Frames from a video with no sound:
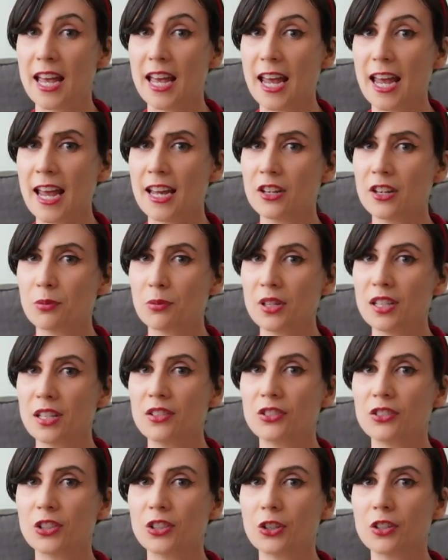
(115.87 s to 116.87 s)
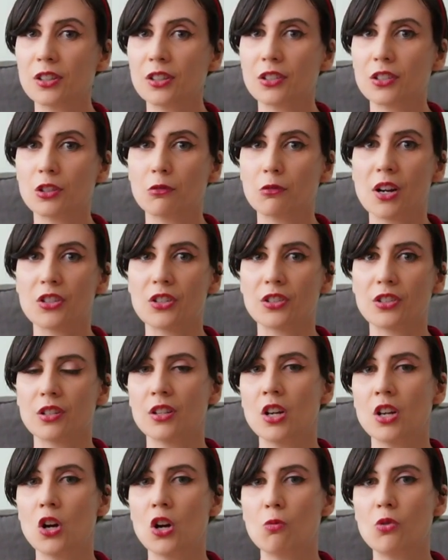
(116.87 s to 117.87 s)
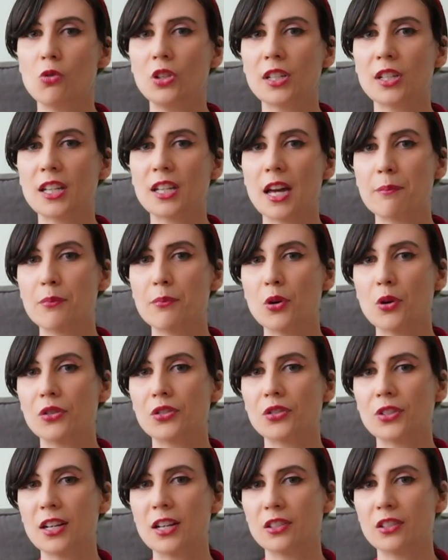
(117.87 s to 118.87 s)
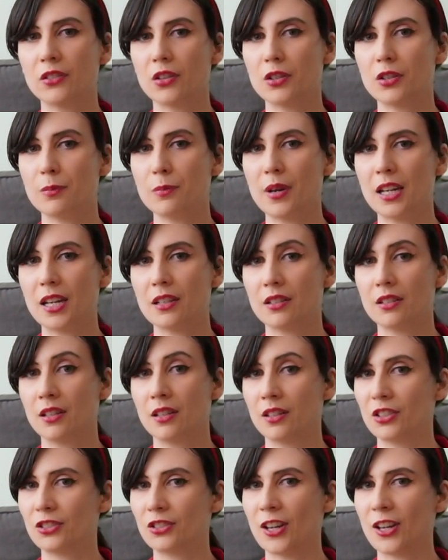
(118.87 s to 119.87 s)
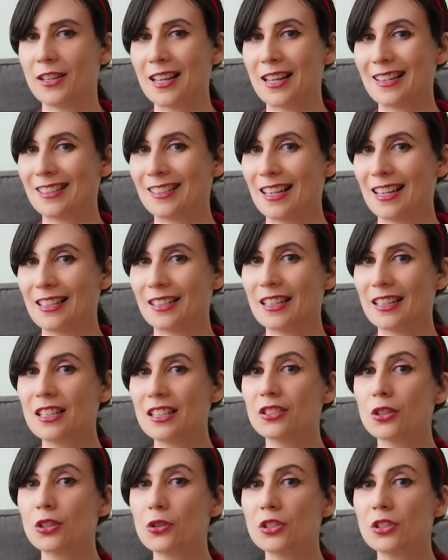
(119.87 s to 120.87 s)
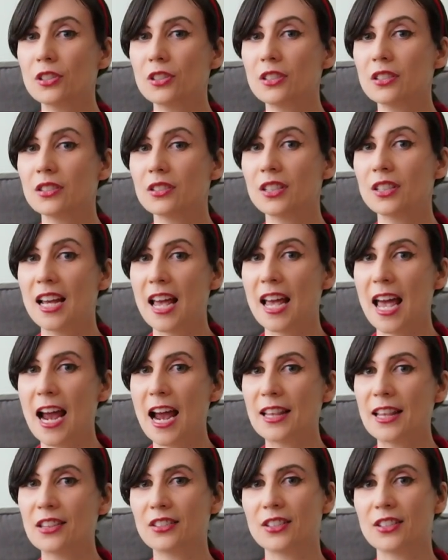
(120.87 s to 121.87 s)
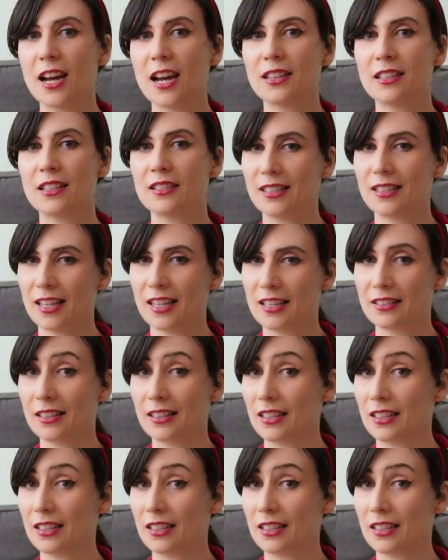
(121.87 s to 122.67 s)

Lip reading: And when considering this question, we'll look at both sides of the debate. The side that says it is socialist, and the side that says